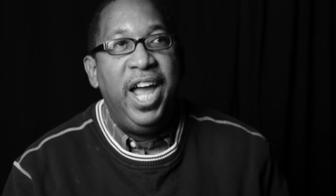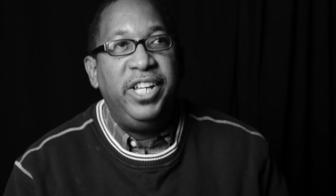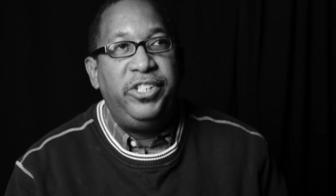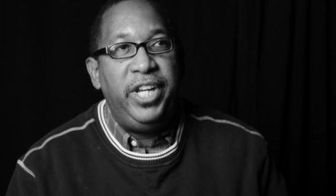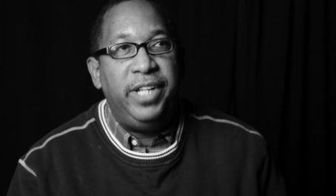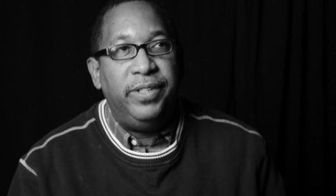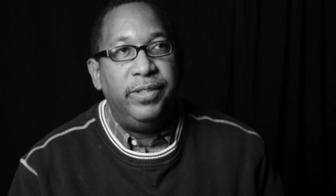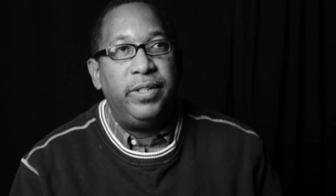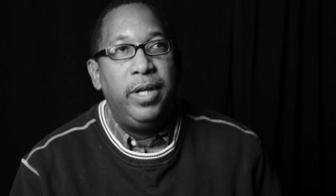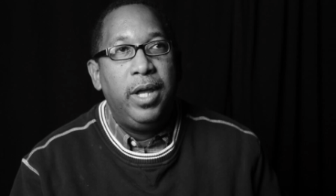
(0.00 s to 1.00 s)
as
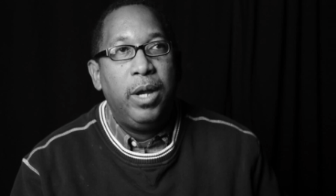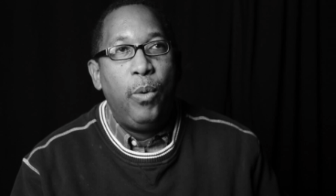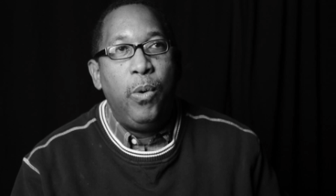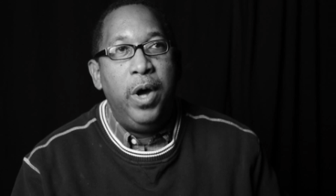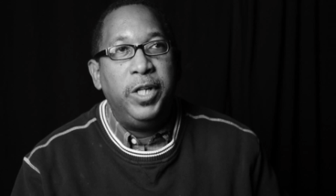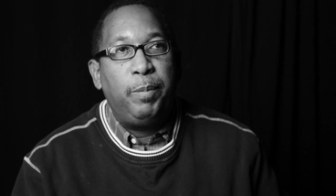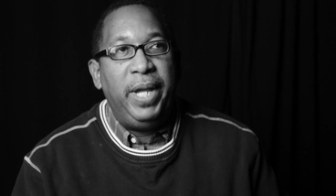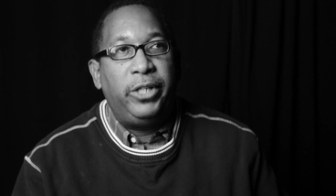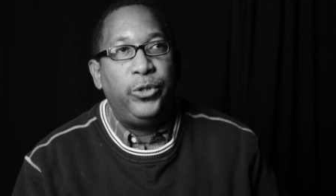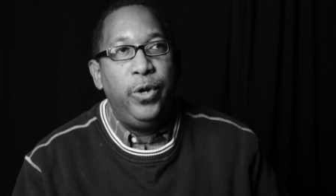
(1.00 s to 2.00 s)
Jesus. We want to
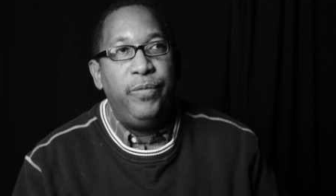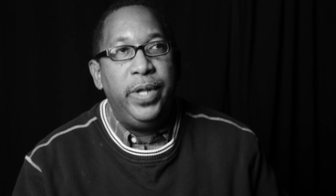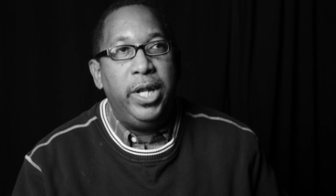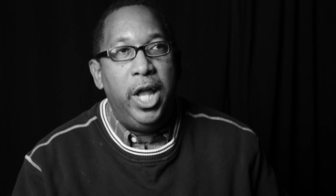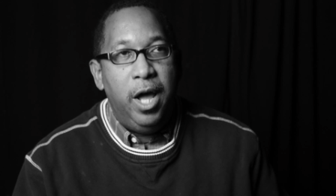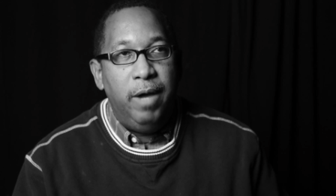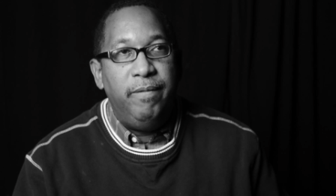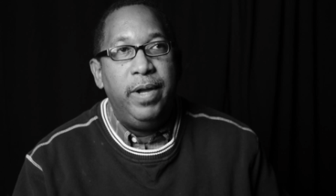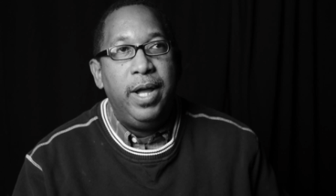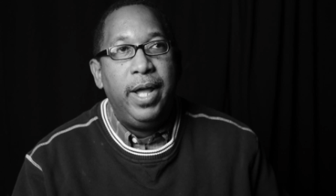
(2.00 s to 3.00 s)
speak truth in love.